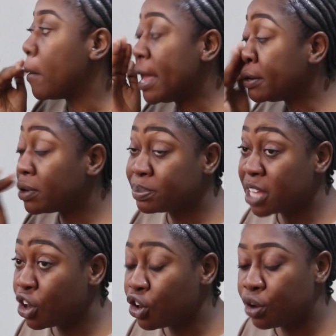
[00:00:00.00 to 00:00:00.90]
head wraps
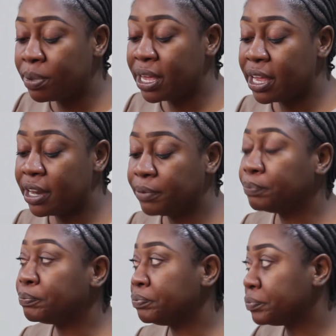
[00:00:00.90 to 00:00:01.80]
are urban
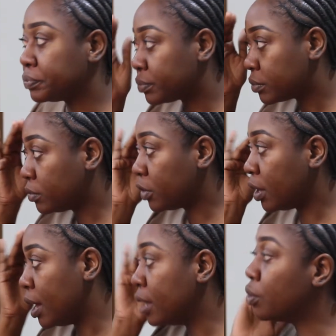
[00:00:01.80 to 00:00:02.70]

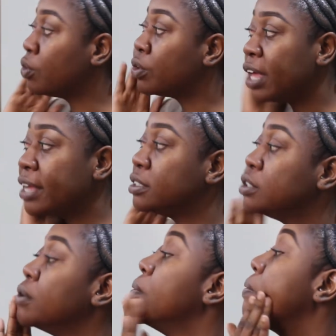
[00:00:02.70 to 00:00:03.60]
and all that.
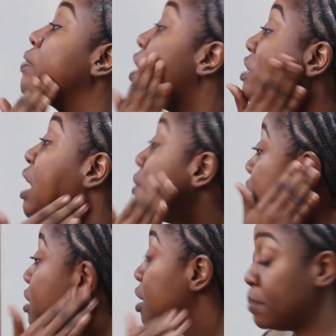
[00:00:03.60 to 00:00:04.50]
So that's how I
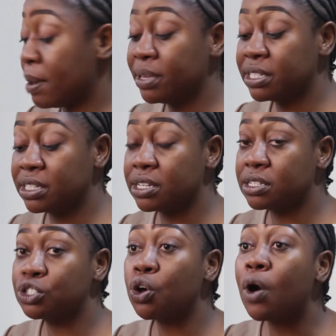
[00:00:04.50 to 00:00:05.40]
started my business.
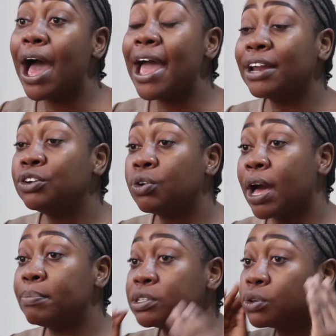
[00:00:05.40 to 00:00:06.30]
So I had no
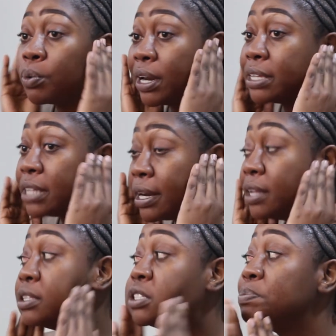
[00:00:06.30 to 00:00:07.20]
capital when I
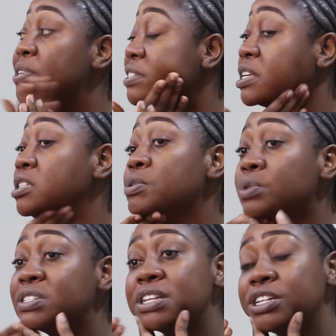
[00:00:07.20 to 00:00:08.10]
started this business. It
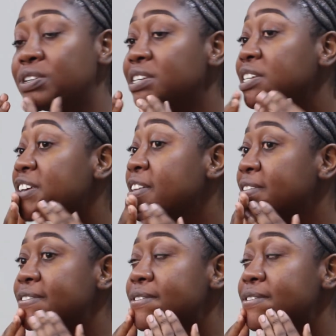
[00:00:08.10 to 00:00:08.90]
was literally just,